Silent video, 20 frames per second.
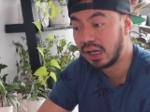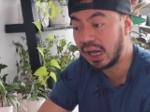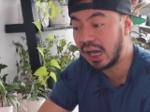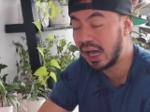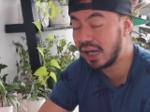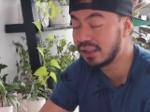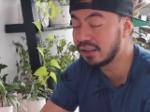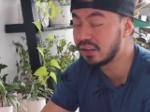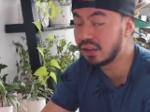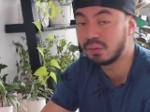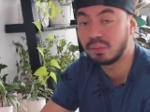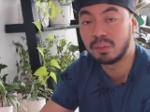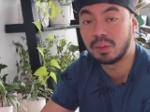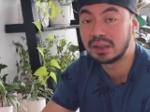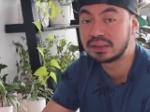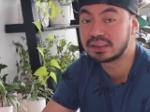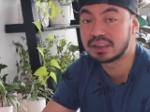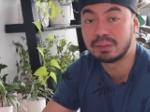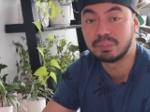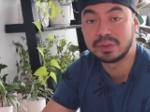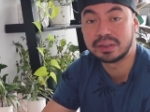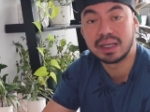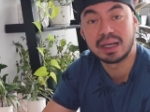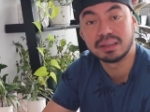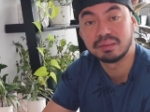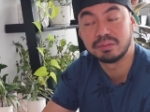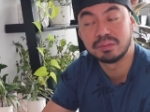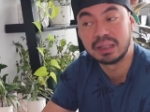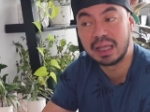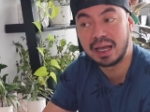I don't know what's up with
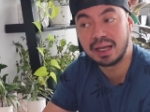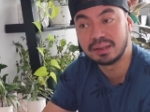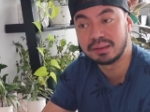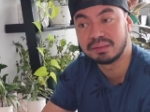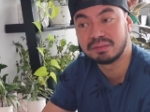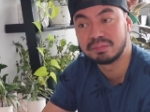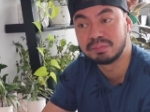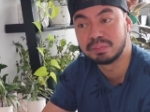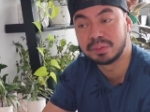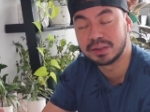that, that